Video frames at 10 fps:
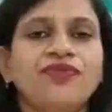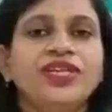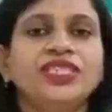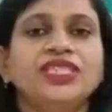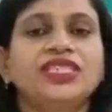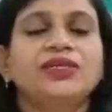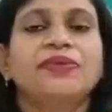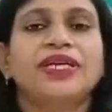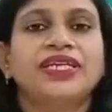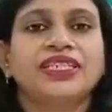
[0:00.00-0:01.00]
First is the
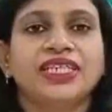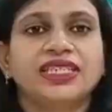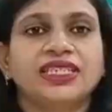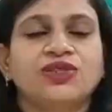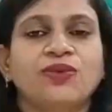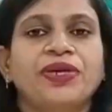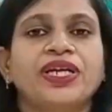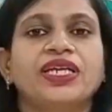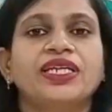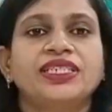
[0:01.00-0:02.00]
burning sensation or
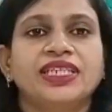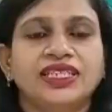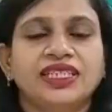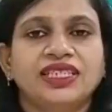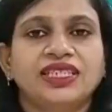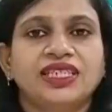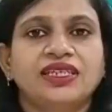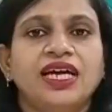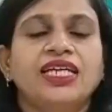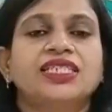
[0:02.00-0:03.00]
prickly heat
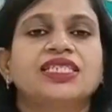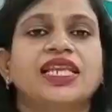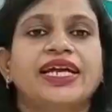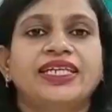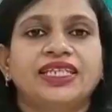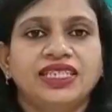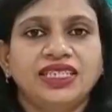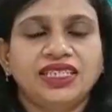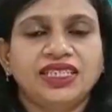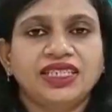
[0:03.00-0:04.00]
sensation, slight
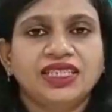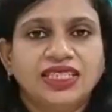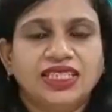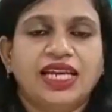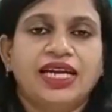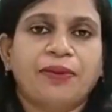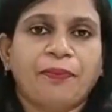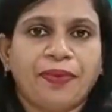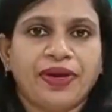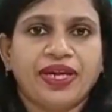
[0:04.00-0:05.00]
itching,
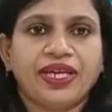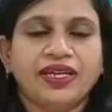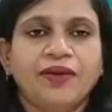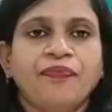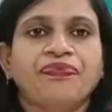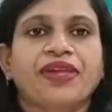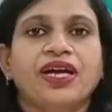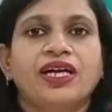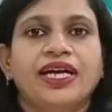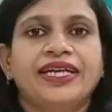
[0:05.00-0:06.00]
slight pain,
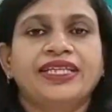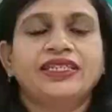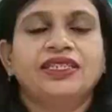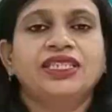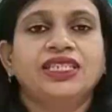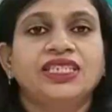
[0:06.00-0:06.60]
and this